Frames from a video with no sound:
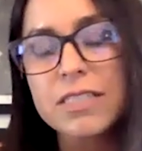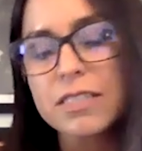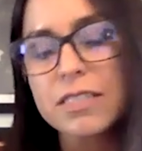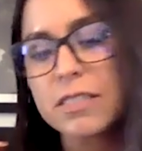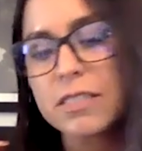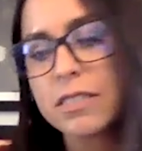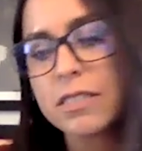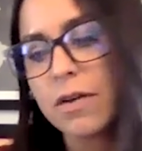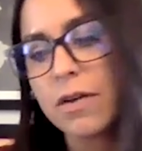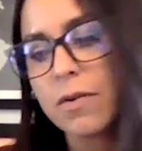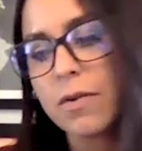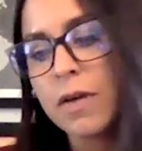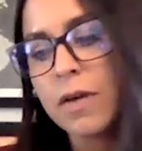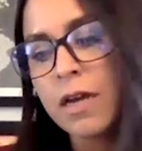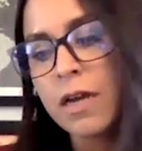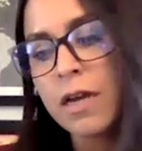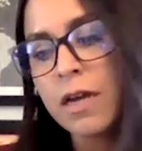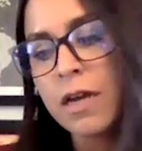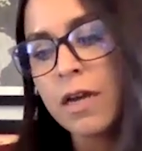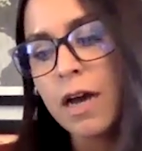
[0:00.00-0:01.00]
And so
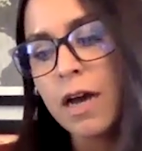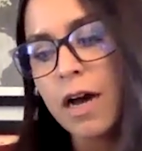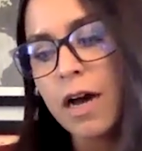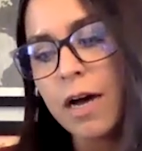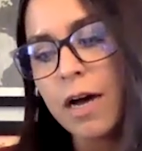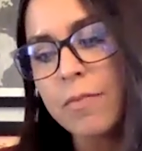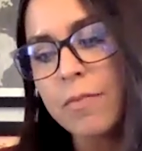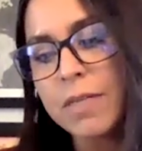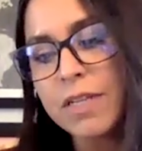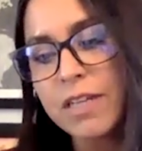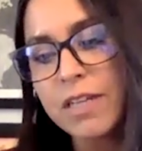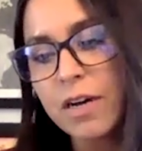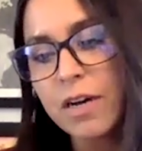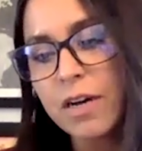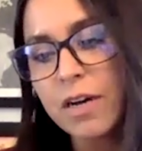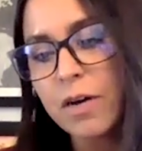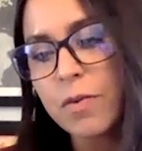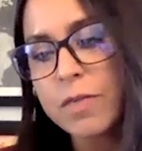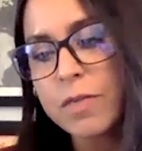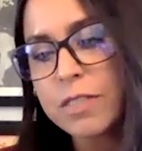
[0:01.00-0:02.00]

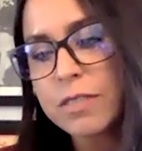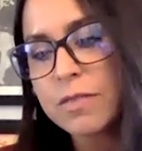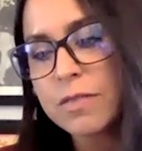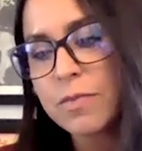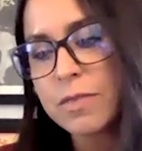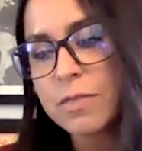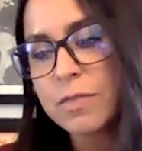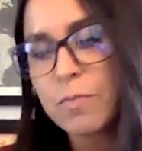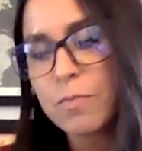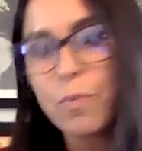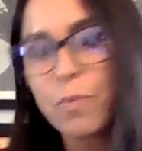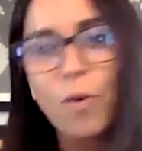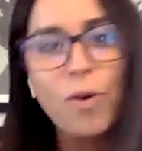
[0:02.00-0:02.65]
LEO was